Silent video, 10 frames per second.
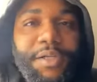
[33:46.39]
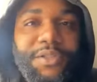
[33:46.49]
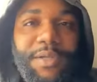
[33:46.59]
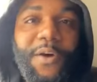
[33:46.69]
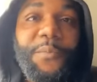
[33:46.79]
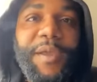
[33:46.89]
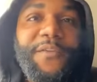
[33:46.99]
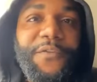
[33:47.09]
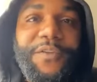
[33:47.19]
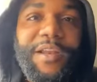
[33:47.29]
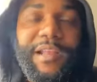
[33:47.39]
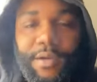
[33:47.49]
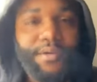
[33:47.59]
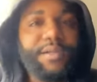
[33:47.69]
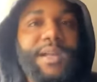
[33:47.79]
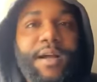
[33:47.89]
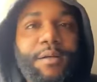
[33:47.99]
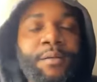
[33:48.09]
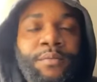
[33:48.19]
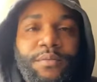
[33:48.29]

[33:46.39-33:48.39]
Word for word: because you don't pay for videos, dog.